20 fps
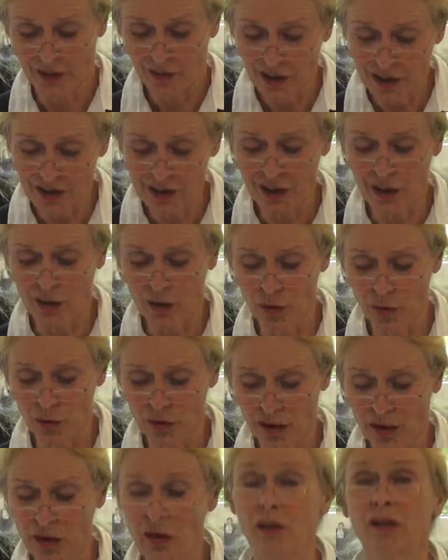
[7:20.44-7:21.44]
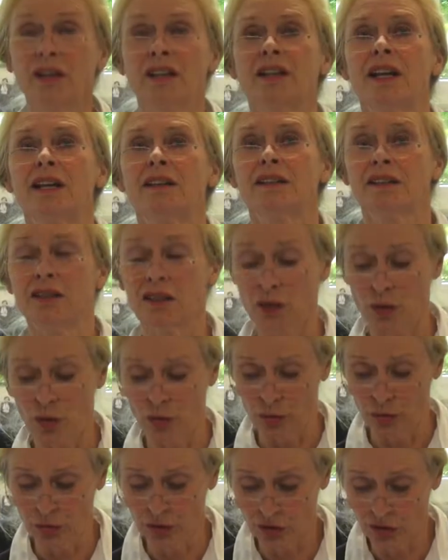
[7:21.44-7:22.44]
This includes a coordinated
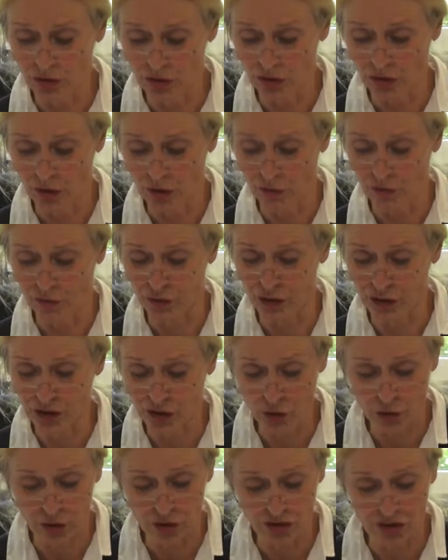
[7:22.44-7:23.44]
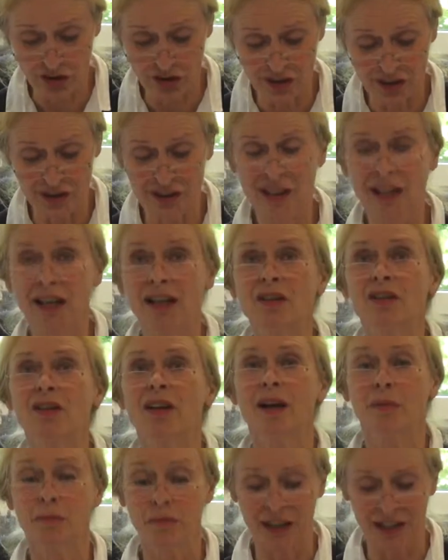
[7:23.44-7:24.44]
use of resources and the
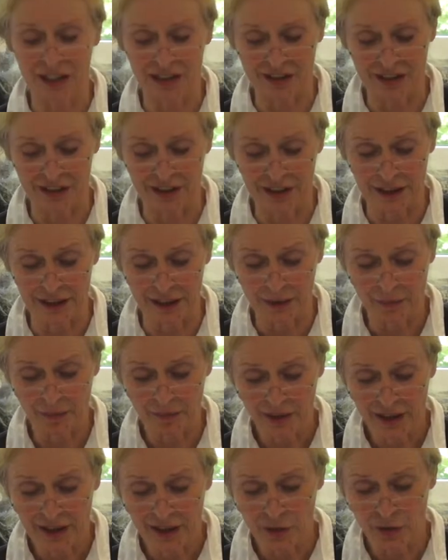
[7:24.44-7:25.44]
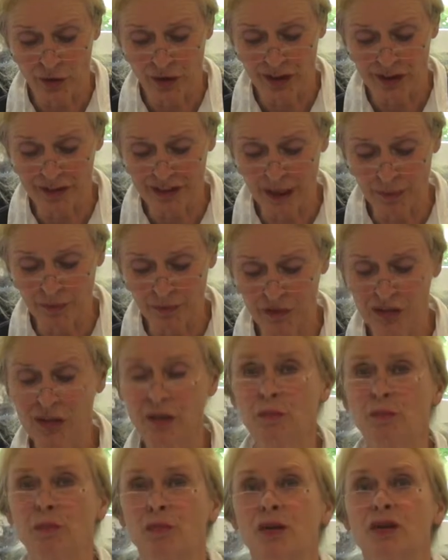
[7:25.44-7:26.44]
ability to accept
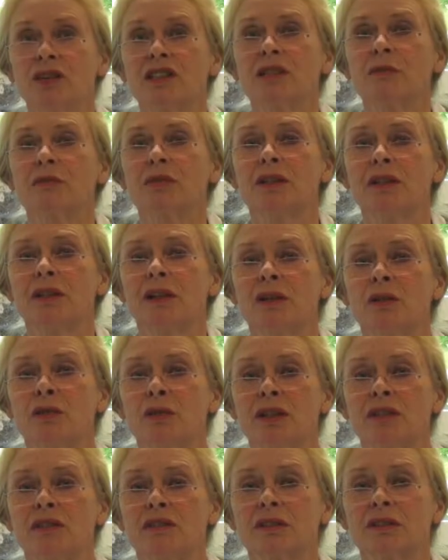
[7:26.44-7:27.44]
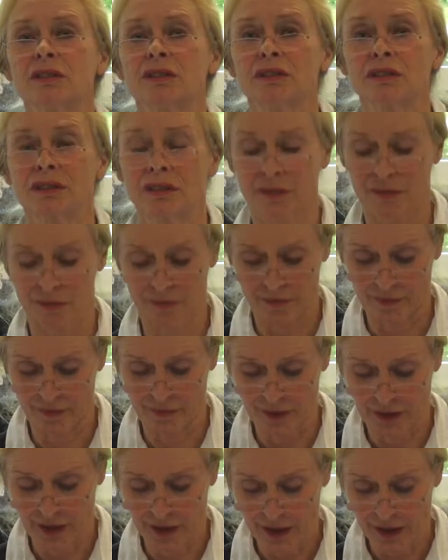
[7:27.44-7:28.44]
possible risks.
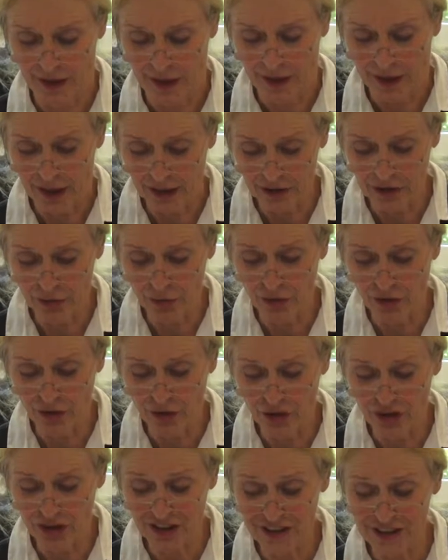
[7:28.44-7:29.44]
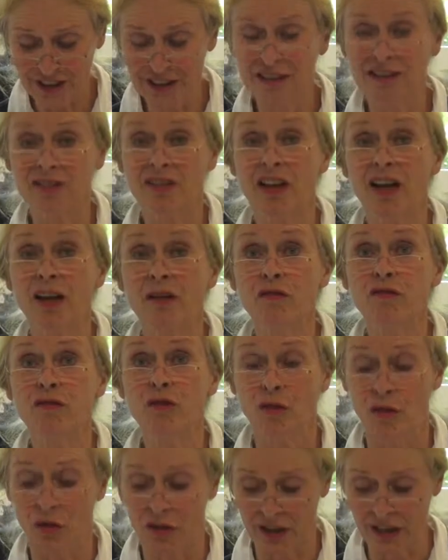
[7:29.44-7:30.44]
Entrepreneurship is
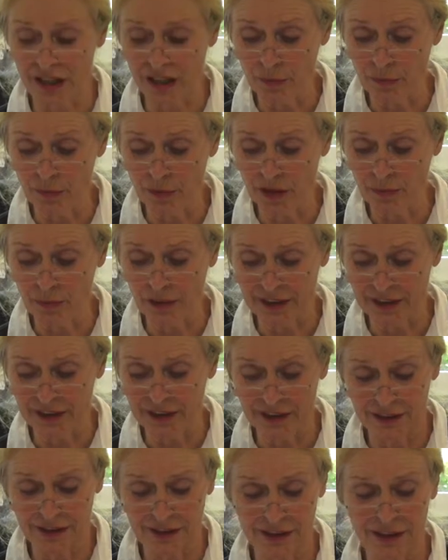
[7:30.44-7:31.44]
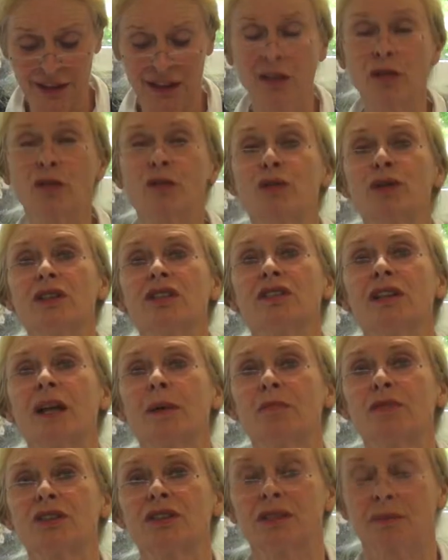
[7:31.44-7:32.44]
therefore implemented in three
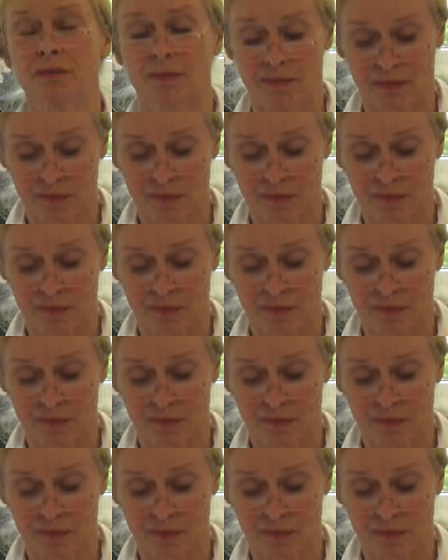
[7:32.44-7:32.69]
steps.